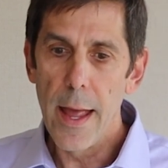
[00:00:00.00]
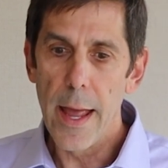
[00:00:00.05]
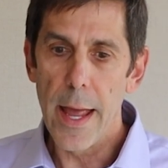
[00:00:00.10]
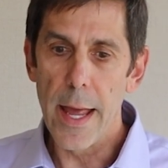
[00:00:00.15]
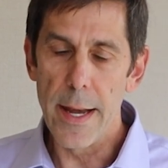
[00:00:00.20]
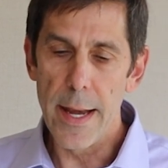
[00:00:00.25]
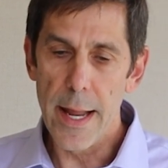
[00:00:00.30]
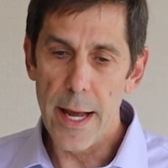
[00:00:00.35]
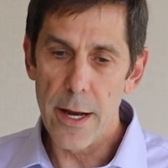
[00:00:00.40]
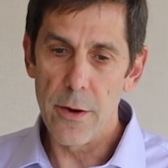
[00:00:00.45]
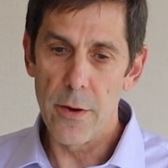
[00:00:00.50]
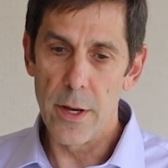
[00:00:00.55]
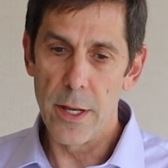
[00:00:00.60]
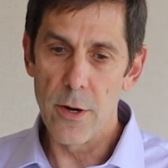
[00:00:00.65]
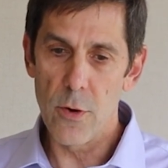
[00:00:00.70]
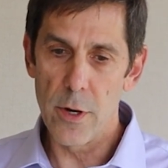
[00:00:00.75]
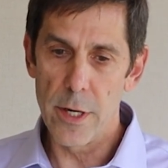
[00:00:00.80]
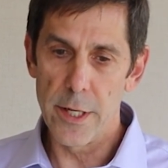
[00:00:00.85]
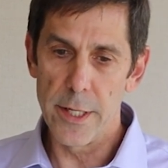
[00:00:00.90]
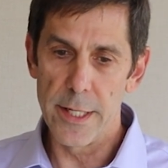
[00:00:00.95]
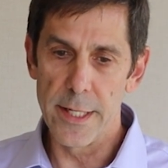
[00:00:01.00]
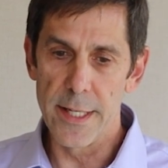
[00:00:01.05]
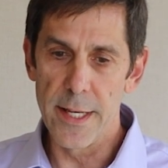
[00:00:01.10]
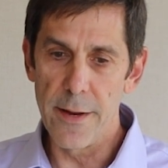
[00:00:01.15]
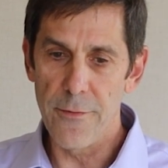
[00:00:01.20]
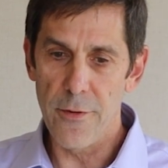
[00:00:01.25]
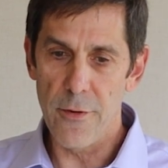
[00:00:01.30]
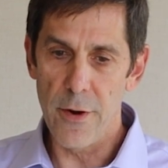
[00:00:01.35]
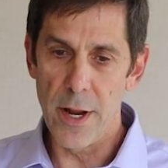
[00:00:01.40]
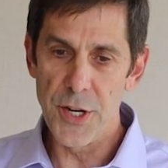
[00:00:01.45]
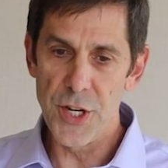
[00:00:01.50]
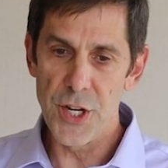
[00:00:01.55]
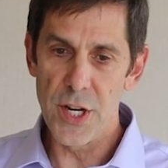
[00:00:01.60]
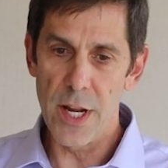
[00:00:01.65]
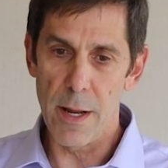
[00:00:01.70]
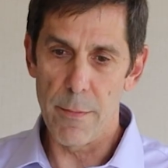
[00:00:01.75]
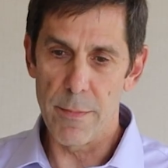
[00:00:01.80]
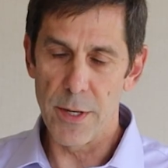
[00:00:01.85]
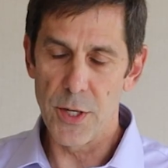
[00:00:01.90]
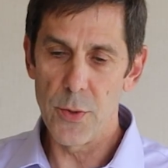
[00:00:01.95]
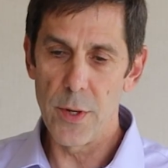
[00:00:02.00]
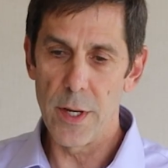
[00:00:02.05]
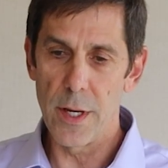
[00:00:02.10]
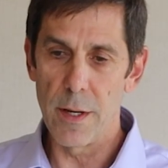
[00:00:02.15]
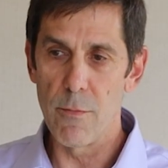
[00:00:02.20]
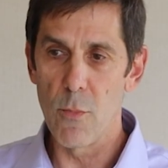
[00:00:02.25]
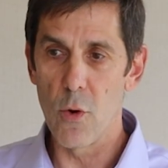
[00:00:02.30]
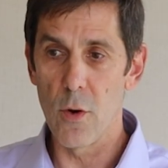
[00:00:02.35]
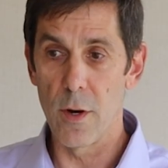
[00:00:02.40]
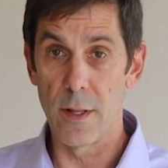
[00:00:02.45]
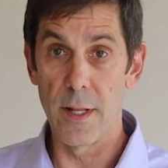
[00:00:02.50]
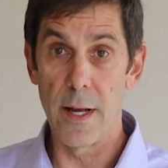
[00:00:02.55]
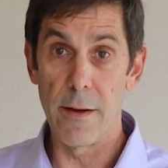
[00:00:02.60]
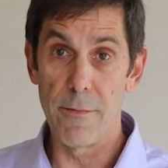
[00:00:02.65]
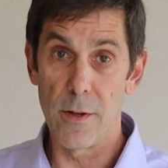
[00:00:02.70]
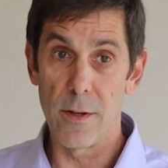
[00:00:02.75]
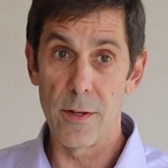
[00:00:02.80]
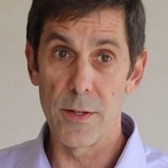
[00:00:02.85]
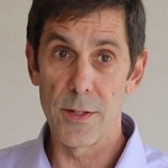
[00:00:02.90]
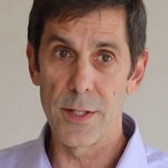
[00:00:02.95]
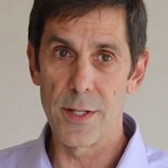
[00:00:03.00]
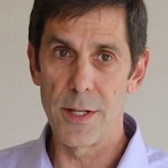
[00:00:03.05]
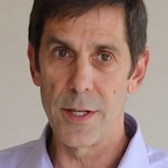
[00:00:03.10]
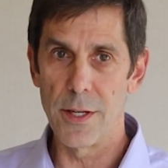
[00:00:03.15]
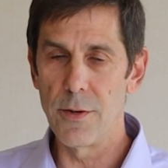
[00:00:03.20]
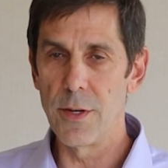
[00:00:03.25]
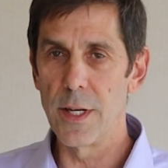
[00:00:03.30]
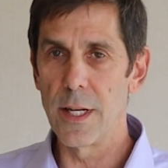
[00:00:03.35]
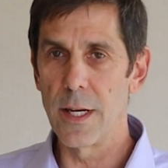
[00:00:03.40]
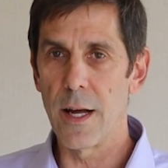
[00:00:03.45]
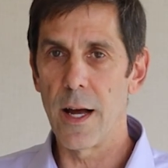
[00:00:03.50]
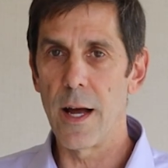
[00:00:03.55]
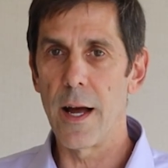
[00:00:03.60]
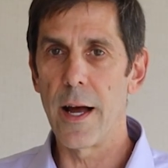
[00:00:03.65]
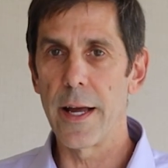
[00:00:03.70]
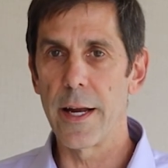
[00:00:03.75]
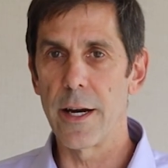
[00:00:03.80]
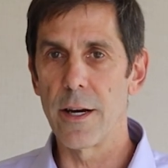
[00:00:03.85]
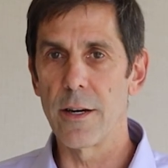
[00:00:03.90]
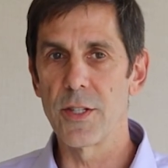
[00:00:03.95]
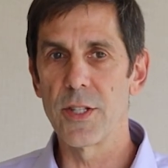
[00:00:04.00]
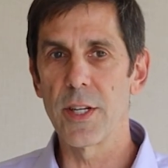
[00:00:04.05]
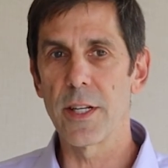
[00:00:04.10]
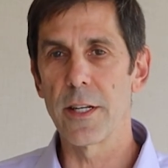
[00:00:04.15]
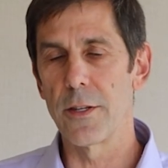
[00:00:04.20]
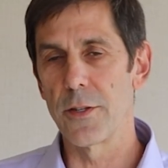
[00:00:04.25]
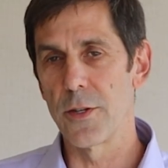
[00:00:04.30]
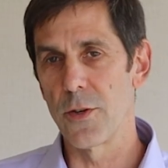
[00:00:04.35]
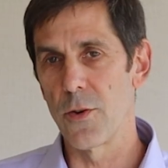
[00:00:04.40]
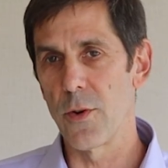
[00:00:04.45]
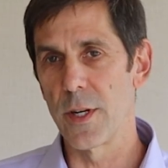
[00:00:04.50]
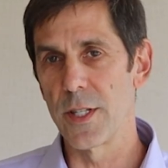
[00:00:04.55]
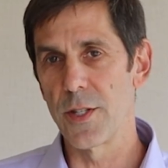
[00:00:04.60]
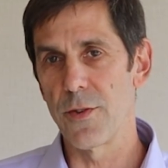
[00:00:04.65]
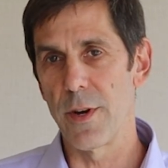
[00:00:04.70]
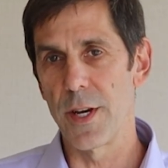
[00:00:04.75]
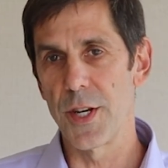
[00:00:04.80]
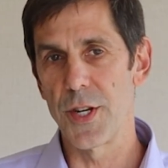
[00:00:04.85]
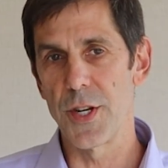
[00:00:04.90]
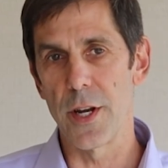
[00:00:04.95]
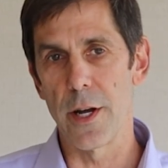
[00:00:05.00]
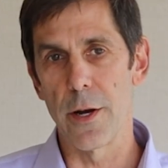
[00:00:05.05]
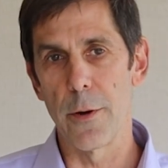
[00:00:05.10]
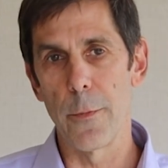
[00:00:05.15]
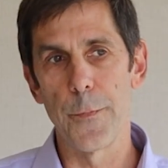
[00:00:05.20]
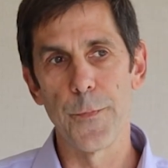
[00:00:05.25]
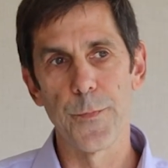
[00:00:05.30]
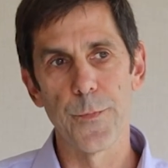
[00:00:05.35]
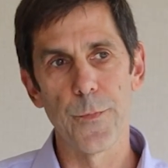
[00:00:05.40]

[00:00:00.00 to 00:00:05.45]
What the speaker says: And now in order to differentiate between more levels, you need a higher signal to noise ratio.